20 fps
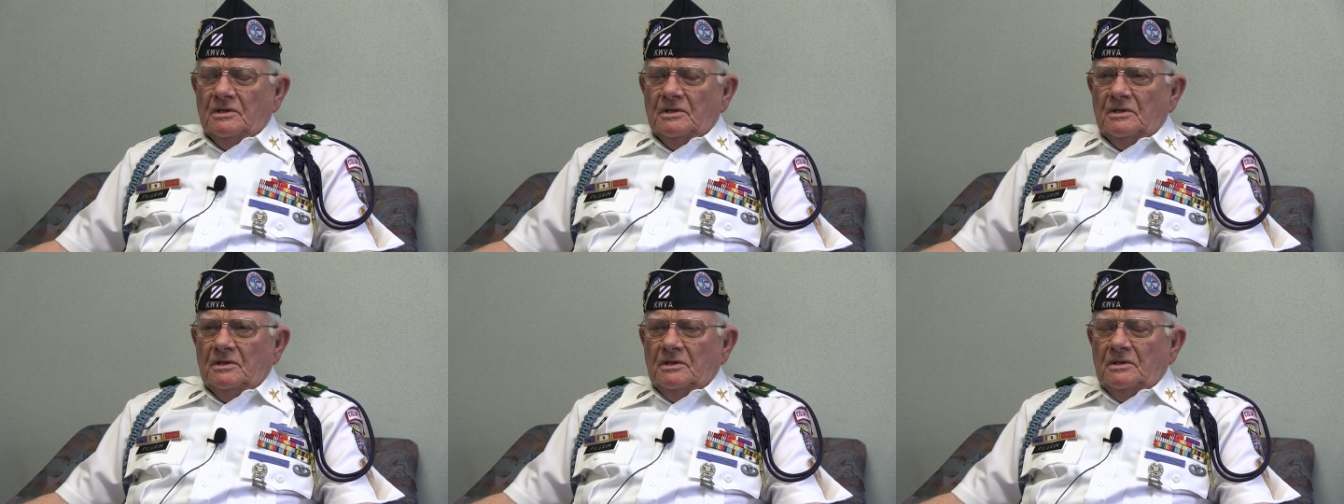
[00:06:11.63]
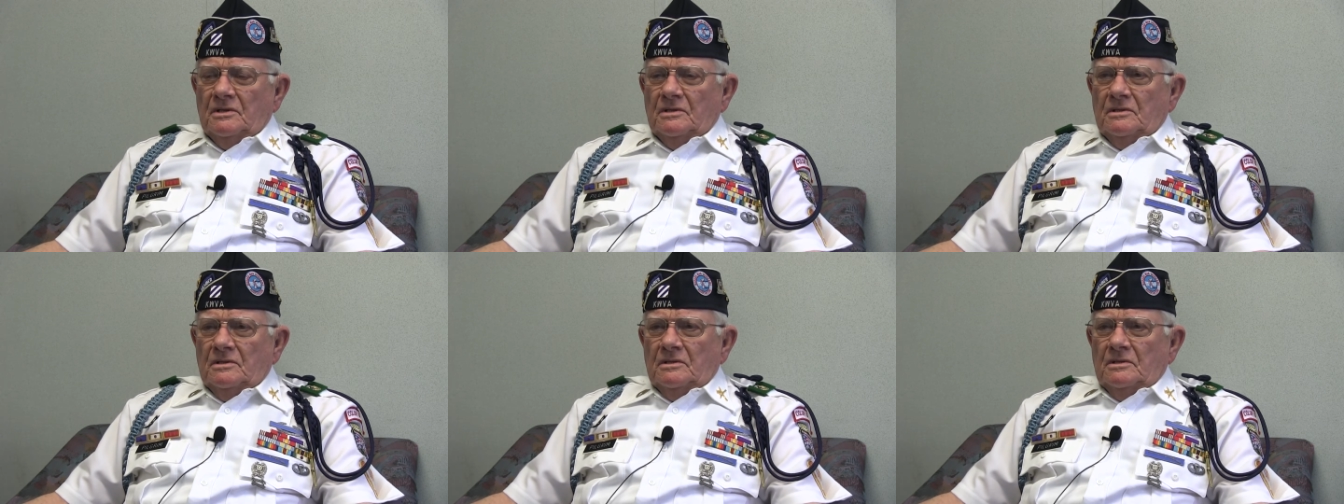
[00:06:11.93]

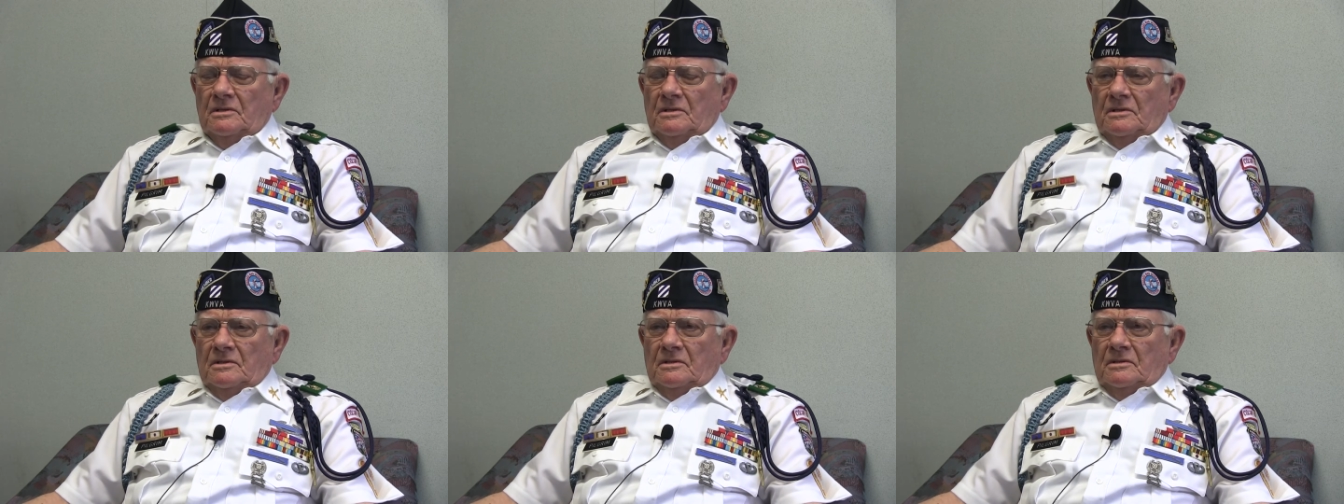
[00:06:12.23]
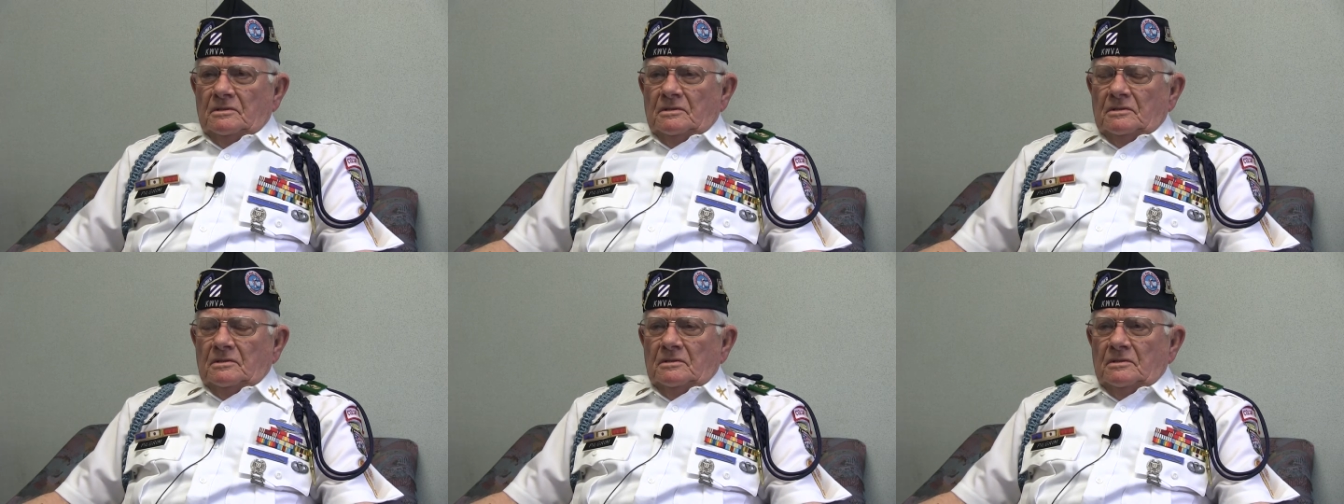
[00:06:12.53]
And
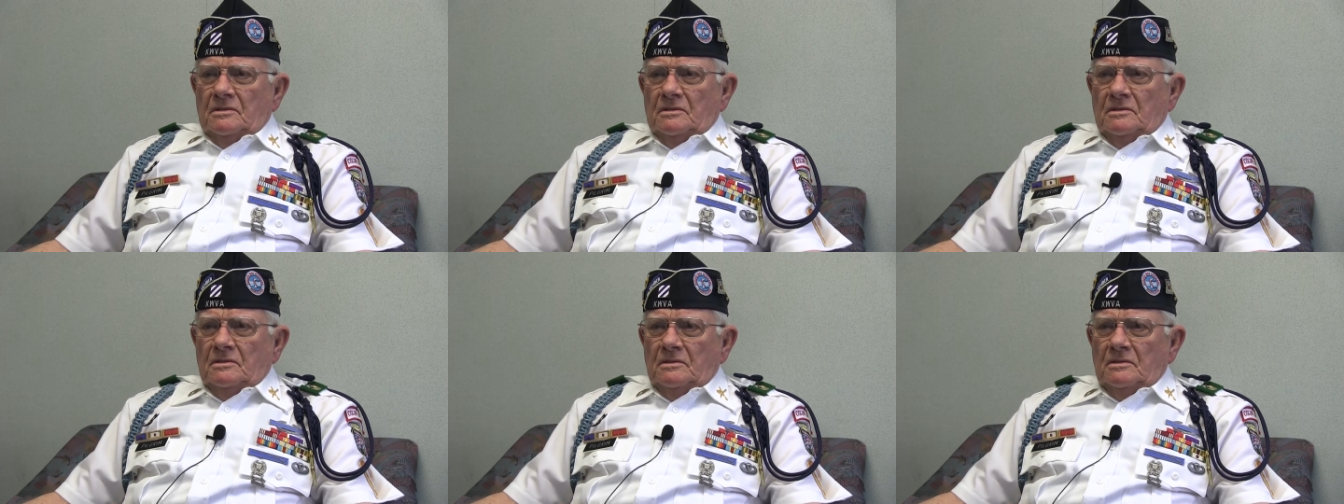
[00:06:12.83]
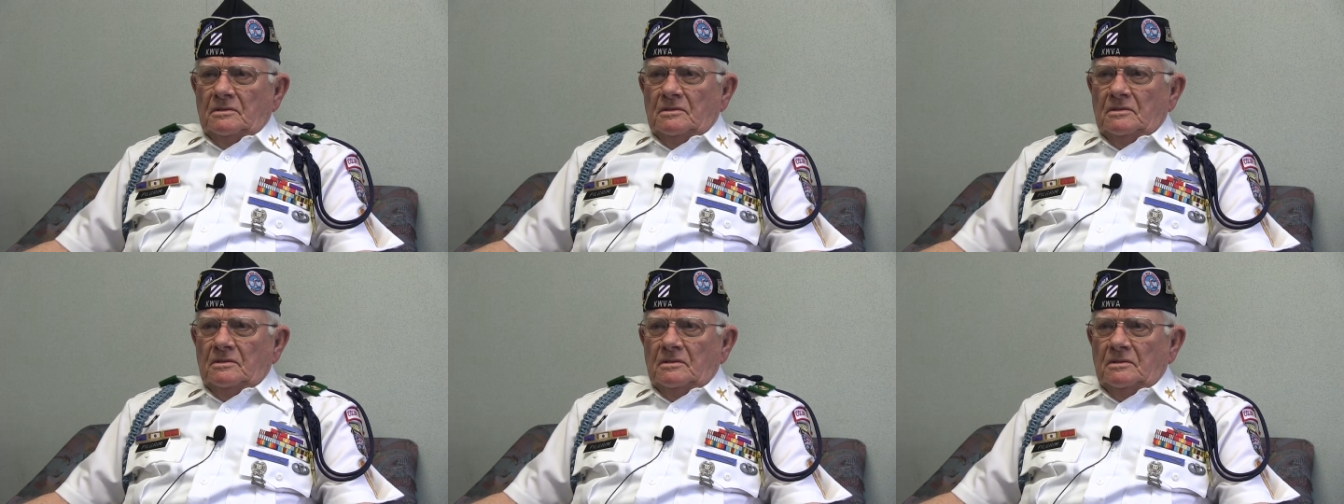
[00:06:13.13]
where did you get
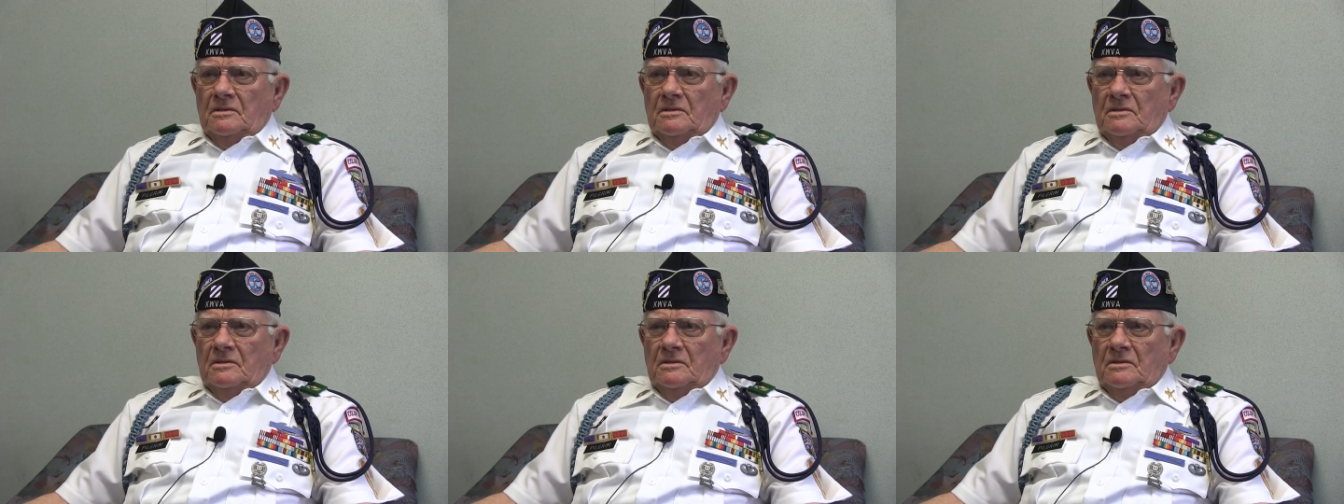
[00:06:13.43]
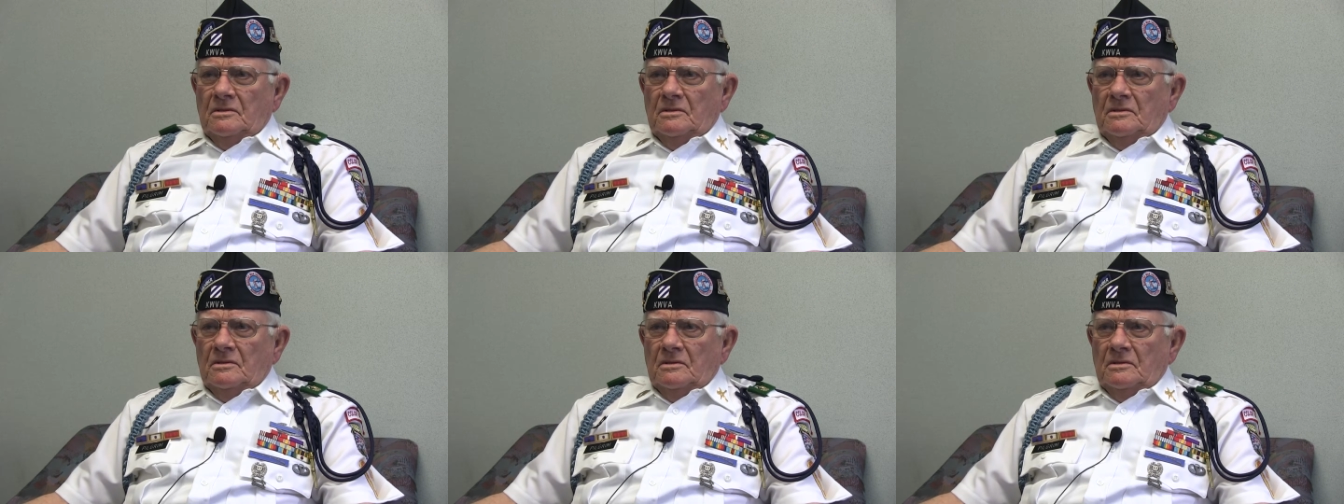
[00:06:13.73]
the basic
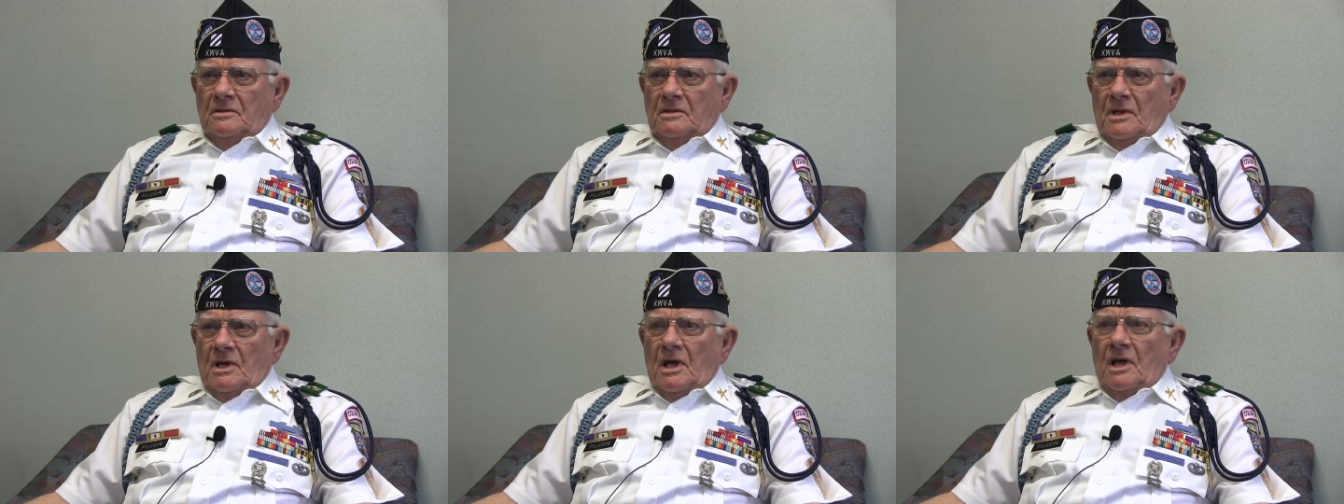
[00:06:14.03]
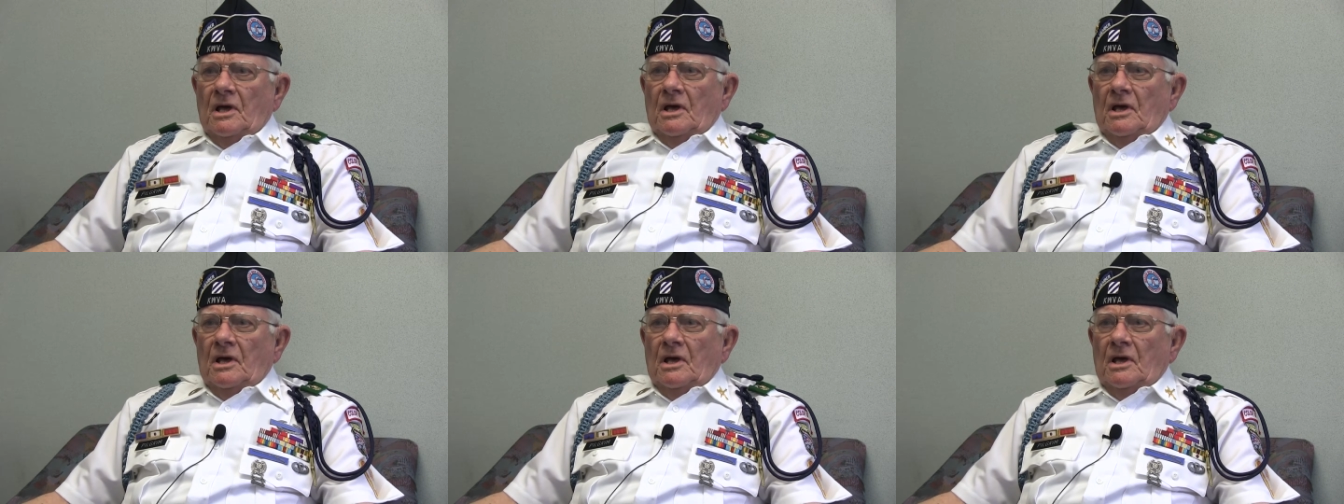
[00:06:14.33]
training?